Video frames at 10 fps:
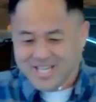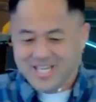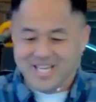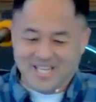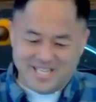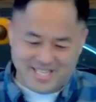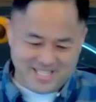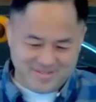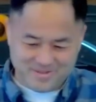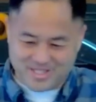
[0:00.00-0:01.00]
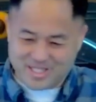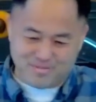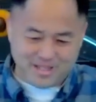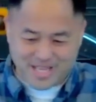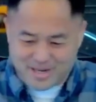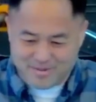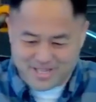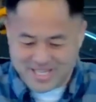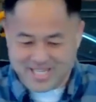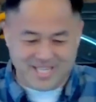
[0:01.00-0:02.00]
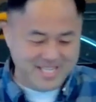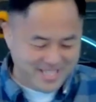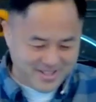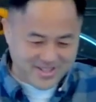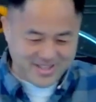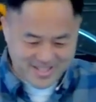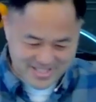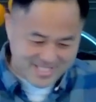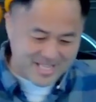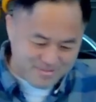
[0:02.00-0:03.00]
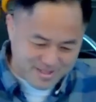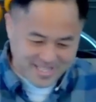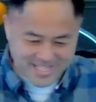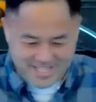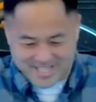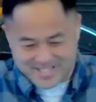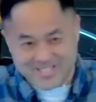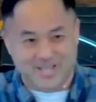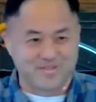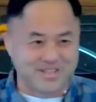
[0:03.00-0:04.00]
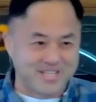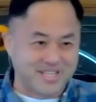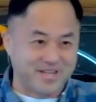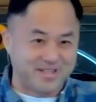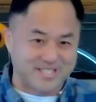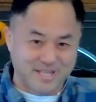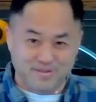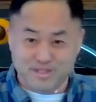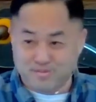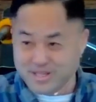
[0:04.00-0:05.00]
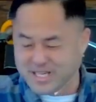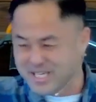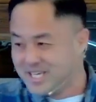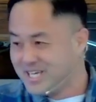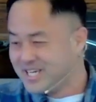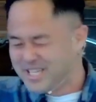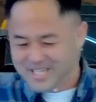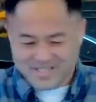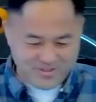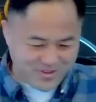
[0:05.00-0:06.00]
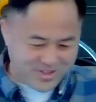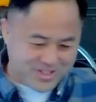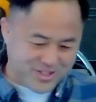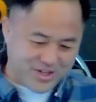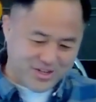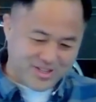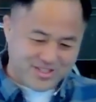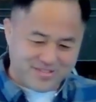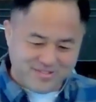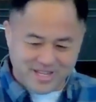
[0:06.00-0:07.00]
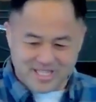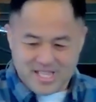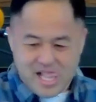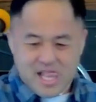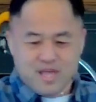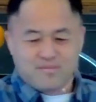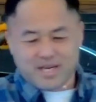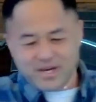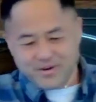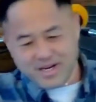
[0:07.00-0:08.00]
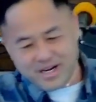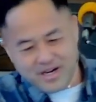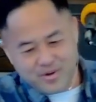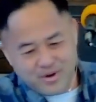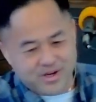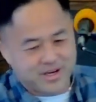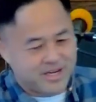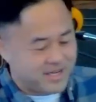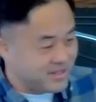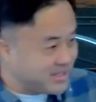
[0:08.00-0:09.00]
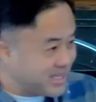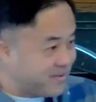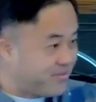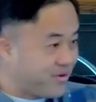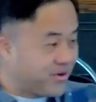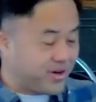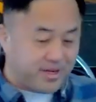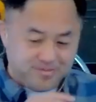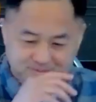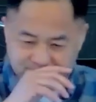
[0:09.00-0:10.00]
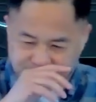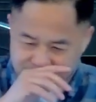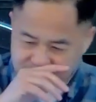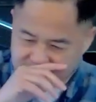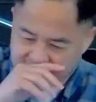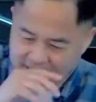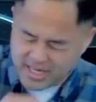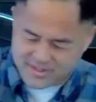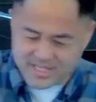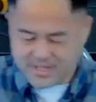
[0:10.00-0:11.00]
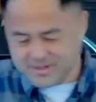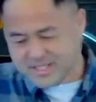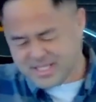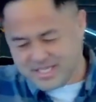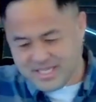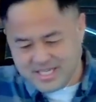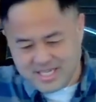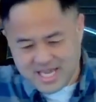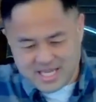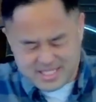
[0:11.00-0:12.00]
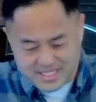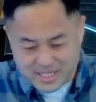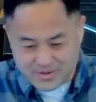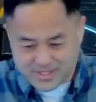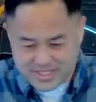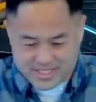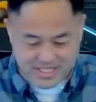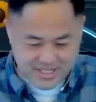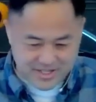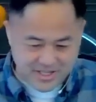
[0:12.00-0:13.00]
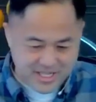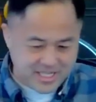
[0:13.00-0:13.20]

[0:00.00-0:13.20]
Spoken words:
You can spend a lot of money or some money here. So there you go, a shameless plug to encourage your faith. But here we are, we're at 4 countdown sequences here.